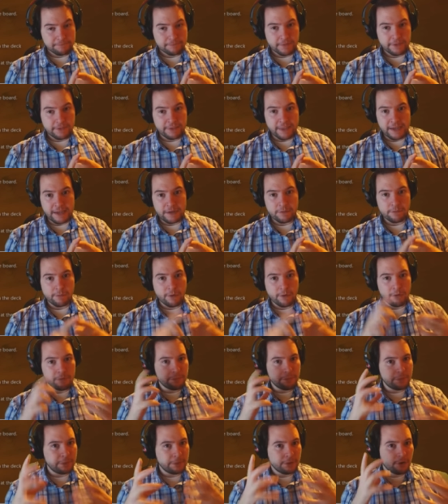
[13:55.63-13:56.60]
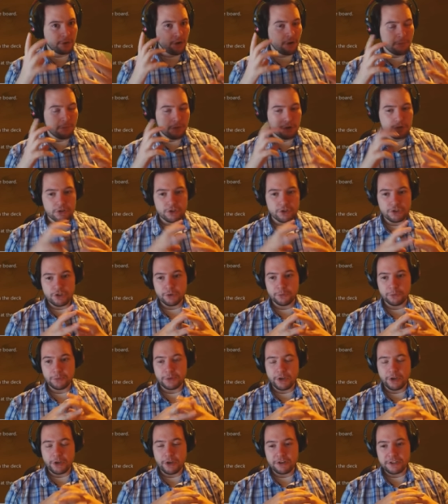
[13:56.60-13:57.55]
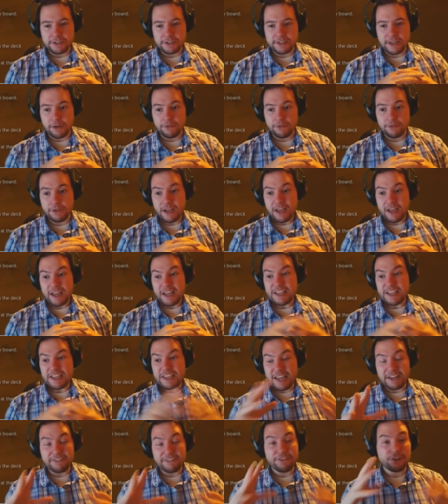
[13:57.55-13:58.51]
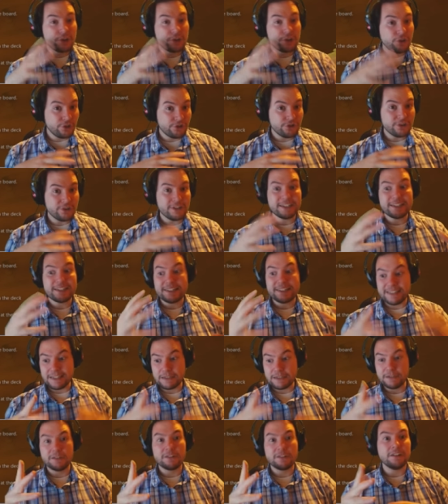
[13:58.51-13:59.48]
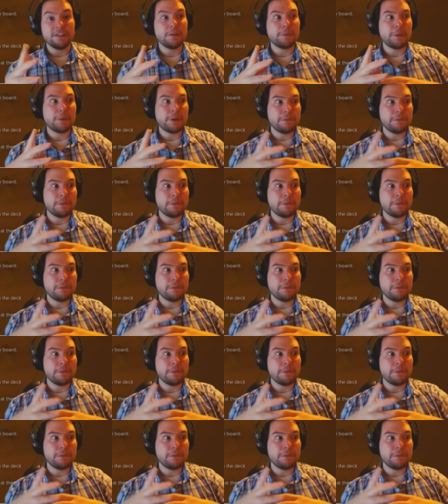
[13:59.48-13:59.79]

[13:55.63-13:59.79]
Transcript: they won't combo because you'll be hurting yourself. Yennefer Conjurer is still going to be